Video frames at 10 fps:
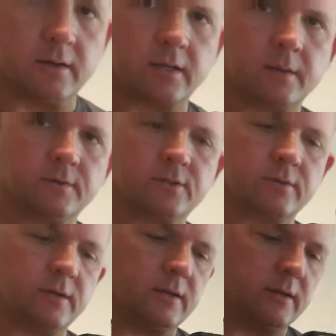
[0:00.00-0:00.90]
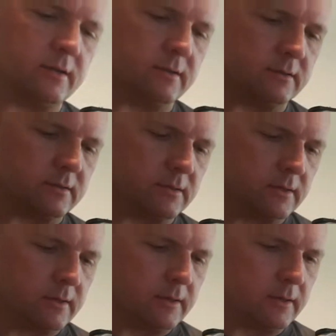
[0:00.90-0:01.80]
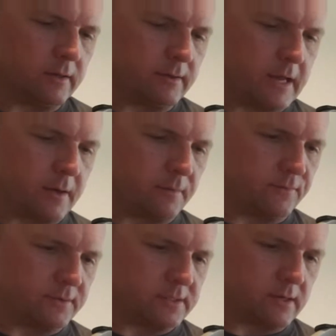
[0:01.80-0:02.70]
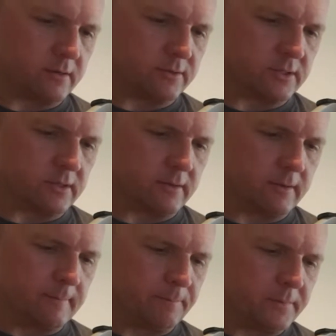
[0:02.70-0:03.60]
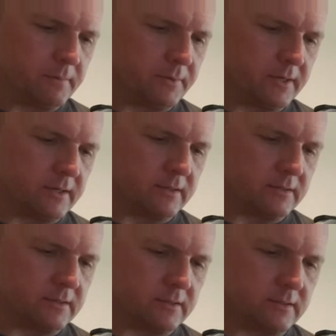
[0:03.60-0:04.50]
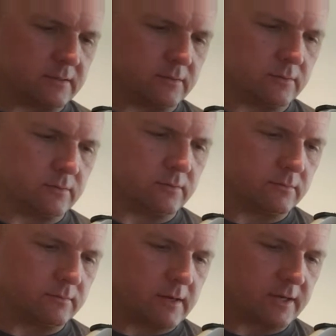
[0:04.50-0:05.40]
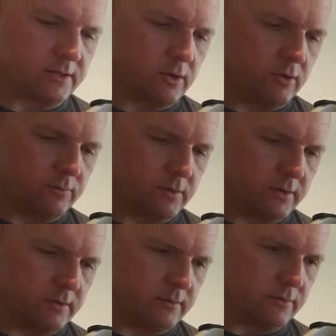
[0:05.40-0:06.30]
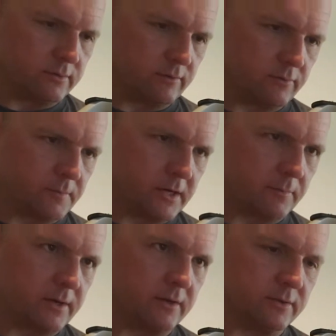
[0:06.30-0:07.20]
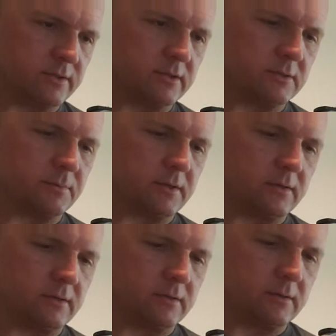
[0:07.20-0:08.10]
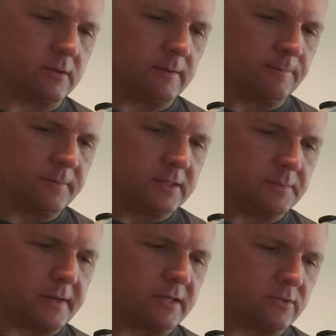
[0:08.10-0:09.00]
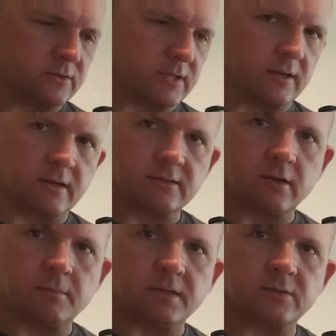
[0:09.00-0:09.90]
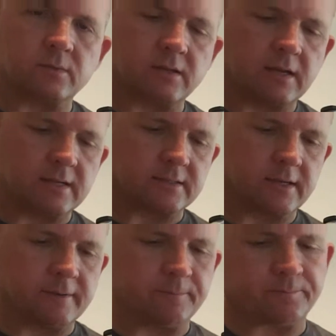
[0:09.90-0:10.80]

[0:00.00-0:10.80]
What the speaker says: chemistry and anatomy and physiology, but to actually own one and use it for microbiology, it's been interesting. I started messing with it last night.